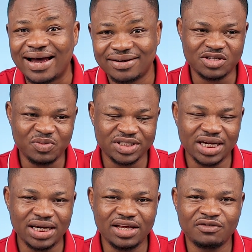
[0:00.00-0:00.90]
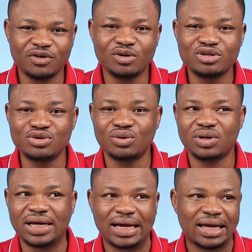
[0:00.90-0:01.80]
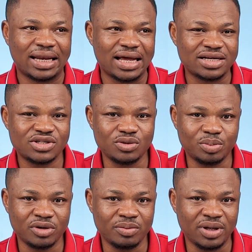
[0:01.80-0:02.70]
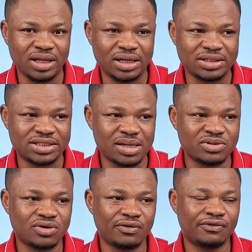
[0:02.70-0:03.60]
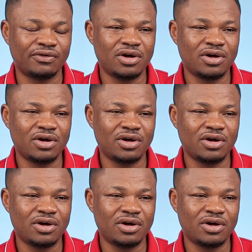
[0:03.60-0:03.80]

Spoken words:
especially if you don't know the class to put me in terms of